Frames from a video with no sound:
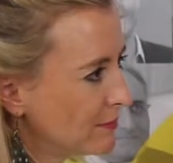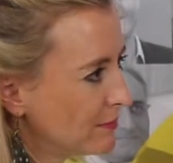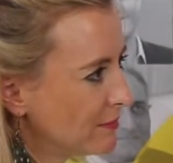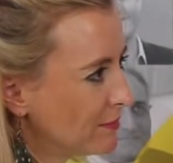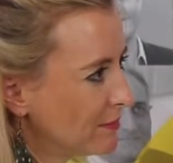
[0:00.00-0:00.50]

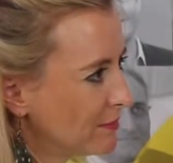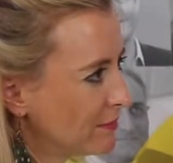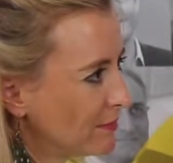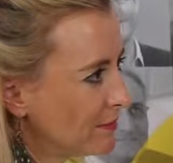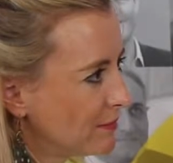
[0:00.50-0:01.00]

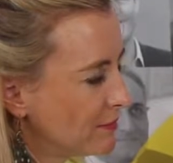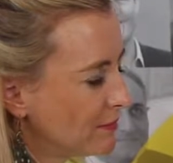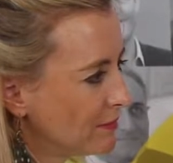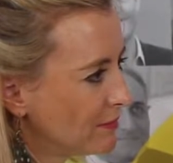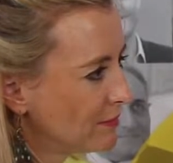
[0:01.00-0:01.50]

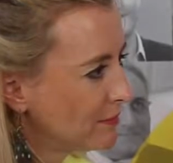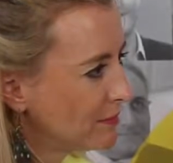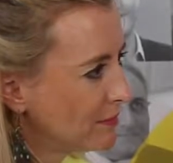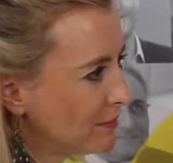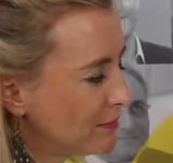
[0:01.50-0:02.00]

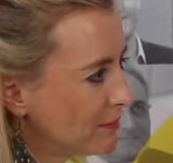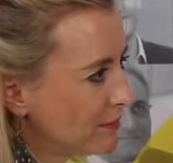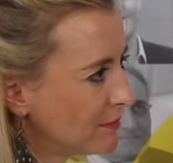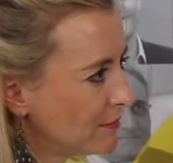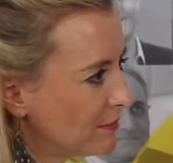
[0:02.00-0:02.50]

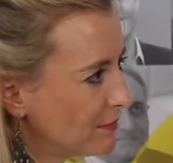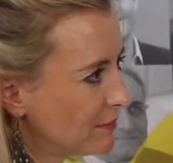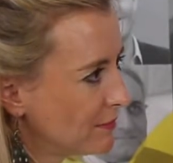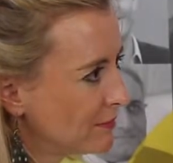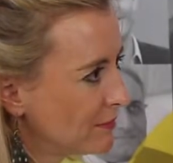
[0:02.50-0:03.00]

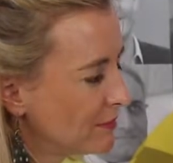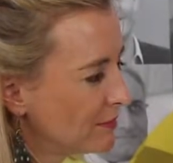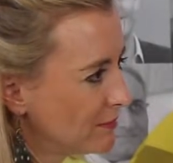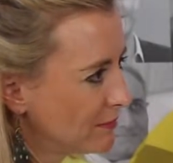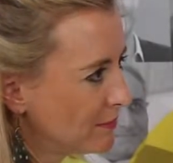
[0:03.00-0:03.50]

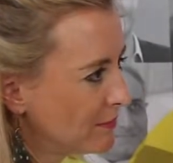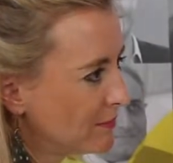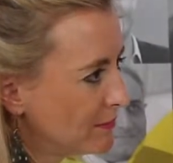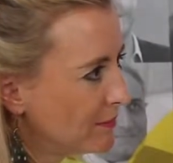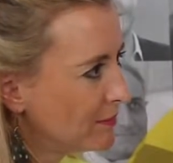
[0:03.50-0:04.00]

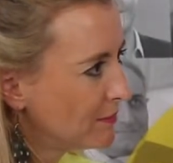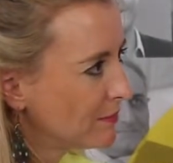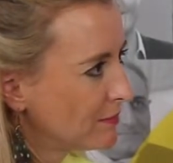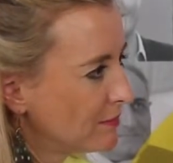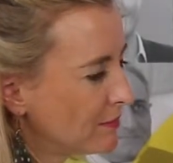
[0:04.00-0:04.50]

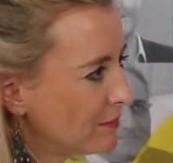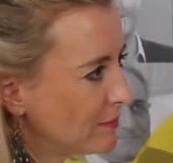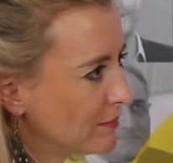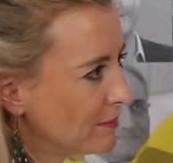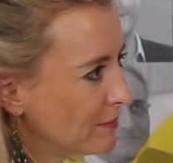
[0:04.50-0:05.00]

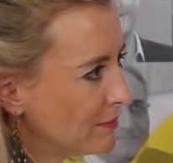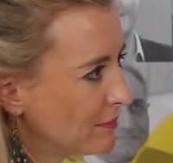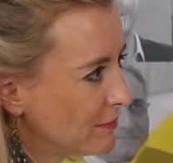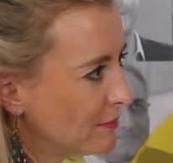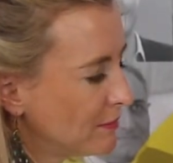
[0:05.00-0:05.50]

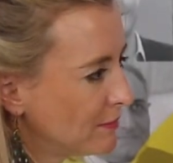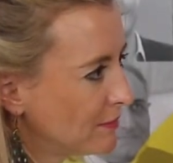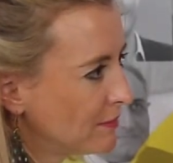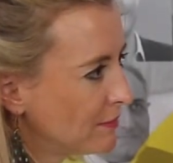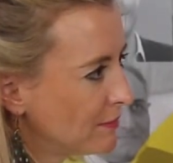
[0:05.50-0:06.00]

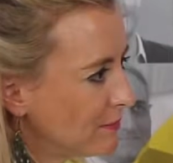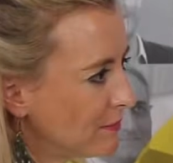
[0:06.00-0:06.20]
[no speech]